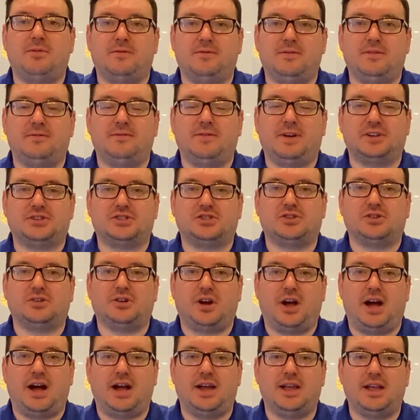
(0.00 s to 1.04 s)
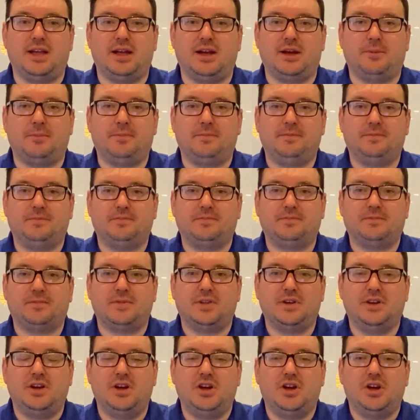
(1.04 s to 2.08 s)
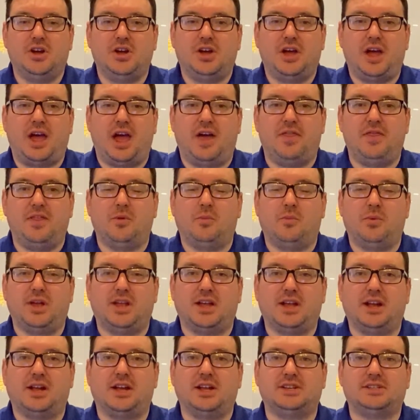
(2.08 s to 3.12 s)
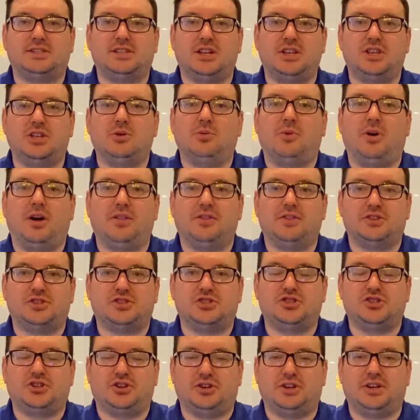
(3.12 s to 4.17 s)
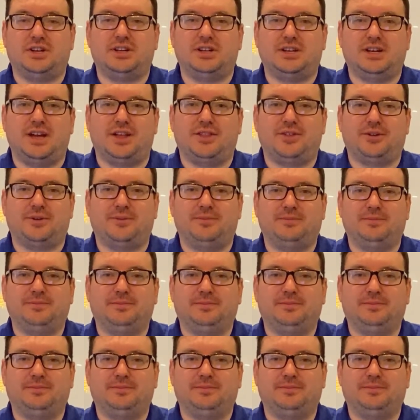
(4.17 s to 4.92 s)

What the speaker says: of investor I am, and then we can continue on this journey together.